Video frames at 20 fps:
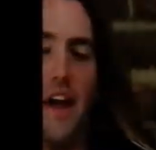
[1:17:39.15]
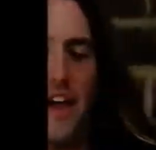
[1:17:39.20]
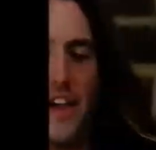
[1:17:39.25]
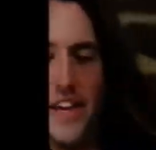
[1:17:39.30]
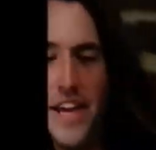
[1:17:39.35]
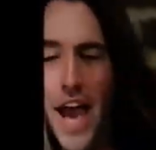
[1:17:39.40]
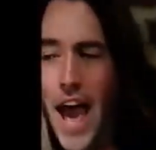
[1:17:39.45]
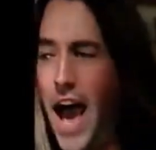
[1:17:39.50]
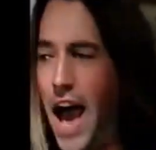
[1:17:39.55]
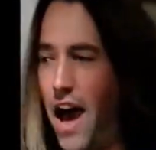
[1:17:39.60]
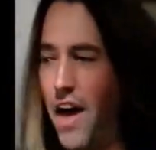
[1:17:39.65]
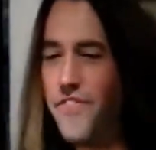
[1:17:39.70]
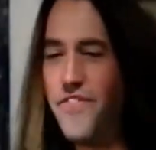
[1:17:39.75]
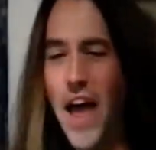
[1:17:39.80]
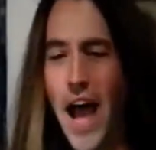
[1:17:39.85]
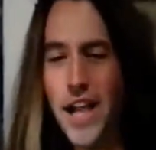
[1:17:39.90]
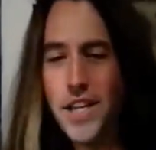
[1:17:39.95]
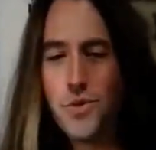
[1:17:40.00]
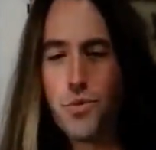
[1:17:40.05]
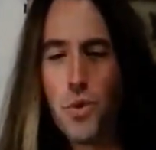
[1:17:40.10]
Yeah,
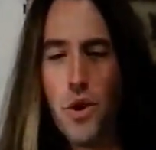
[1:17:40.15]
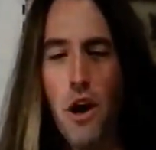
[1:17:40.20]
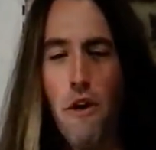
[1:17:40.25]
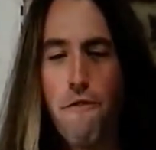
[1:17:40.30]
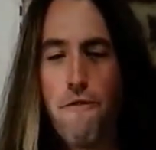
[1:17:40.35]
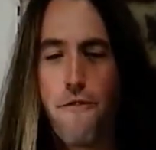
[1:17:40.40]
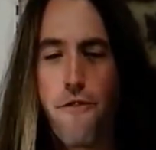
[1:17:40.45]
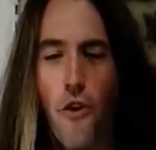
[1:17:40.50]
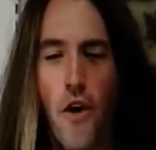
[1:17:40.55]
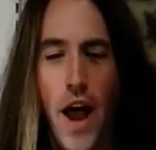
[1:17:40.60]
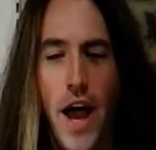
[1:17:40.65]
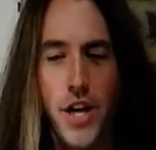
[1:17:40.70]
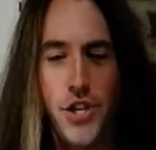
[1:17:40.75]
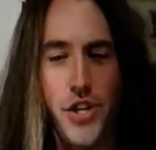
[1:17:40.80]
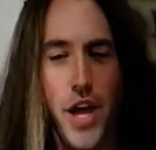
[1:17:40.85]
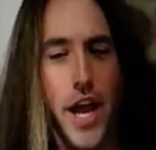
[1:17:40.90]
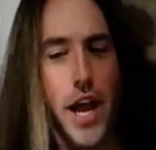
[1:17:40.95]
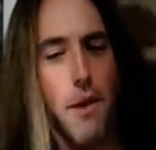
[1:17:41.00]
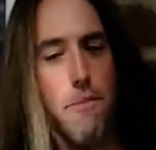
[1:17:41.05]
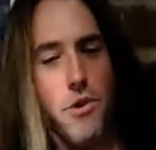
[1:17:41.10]
that's real fresh
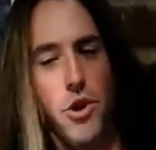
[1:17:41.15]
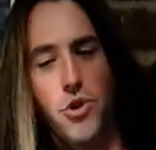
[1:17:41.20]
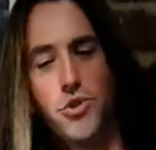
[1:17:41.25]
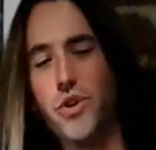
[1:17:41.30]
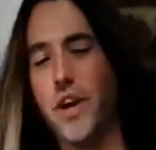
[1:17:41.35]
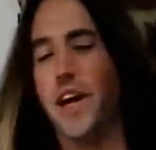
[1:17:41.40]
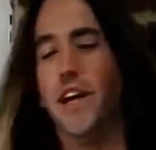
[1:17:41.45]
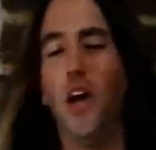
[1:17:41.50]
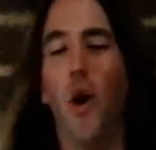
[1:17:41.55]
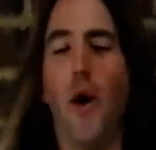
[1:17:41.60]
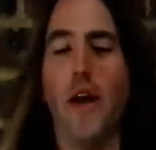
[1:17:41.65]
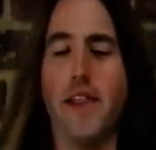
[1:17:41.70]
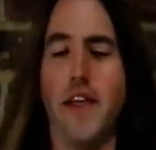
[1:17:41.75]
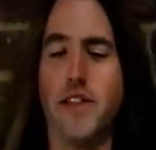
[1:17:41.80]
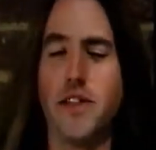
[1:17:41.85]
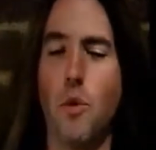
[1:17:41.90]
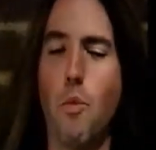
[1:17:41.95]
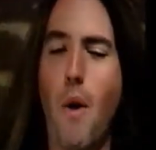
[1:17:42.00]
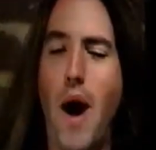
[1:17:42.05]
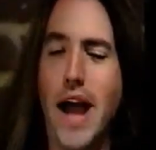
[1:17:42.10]
and amusing, knowing
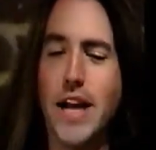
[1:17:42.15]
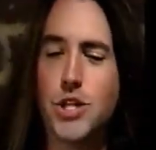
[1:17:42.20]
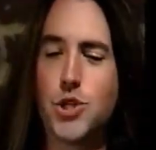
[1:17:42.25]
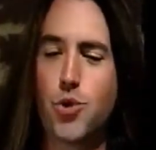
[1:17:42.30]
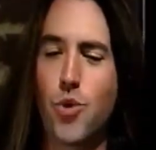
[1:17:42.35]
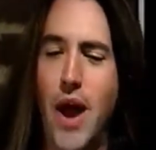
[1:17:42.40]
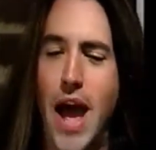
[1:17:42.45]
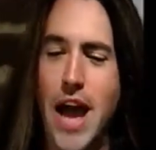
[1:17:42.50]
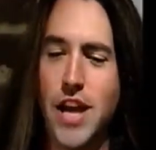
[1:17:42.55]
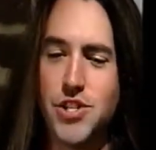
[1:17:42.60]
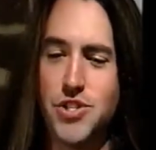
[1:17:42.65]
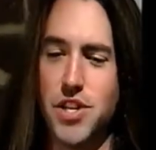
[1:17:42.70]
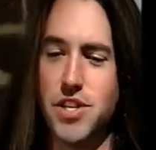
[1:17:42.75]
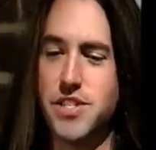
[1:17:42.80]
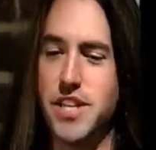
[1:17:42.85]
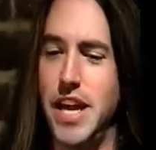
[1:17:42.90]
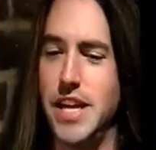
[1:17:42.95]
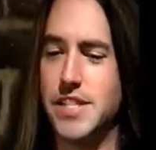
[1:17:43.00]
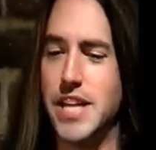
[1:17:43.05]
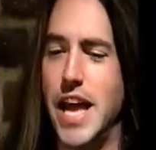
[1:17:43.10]
that the white trash
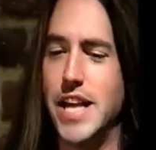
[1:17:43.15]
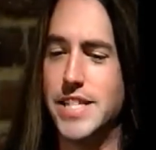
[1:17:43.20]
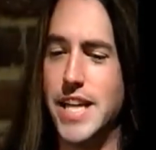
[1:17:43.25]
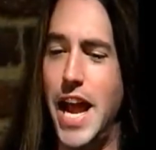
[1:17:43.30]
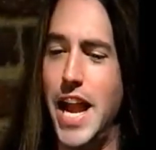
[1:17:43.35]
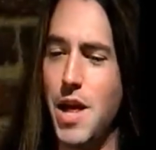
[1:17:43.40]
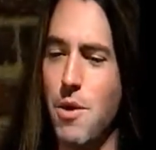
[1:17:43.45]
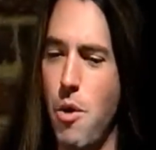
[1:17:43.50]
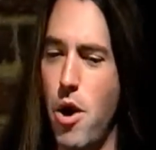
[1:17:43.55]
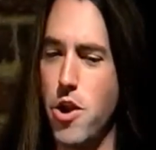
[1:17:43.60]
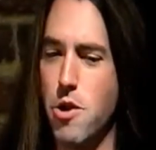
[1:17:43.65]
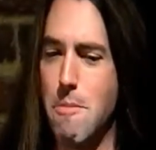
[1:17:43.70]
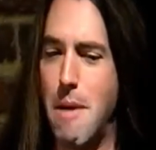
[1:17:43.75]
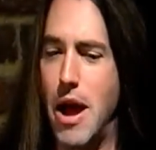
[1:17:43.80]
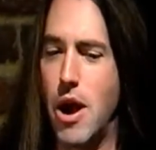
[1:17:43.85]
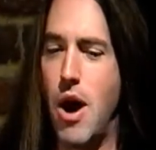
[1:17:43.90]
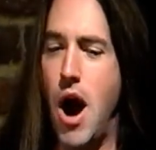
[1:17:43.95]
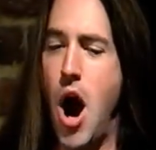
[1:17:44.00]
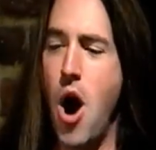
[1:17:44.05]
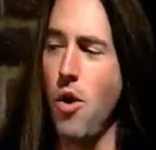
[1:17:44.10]
disease hits anyone no
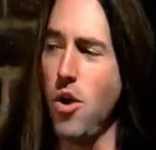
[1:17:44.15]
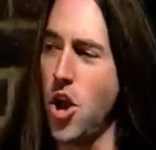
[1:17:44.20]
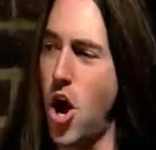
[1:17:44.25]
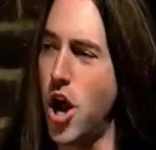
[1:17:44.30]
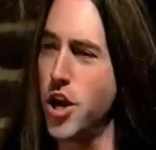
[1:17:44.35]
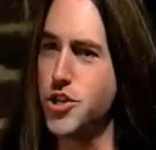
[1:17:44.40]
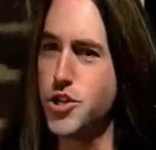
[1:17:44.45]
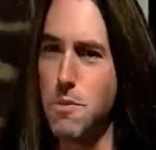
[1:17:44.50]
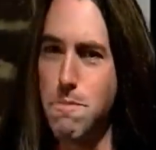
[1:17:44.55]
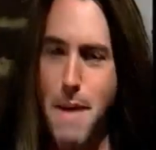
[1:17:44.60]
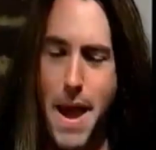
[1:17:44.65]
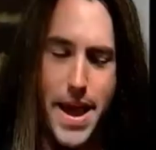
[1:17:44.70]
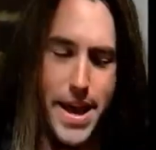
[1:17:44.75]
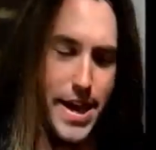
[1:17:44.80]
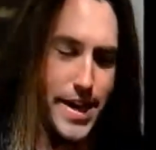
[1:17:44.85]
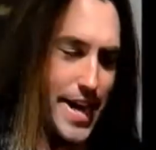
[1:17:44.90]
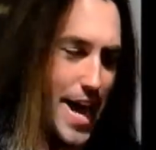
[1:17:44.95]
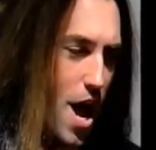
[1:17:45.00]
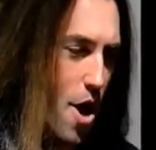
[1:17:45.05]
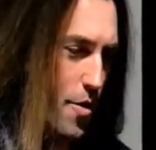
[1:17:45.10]
matter how large your bank
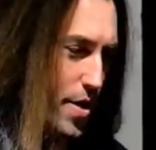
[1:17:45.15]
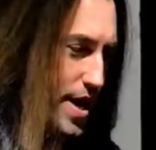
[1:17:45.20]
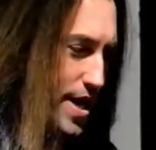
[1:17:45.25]
account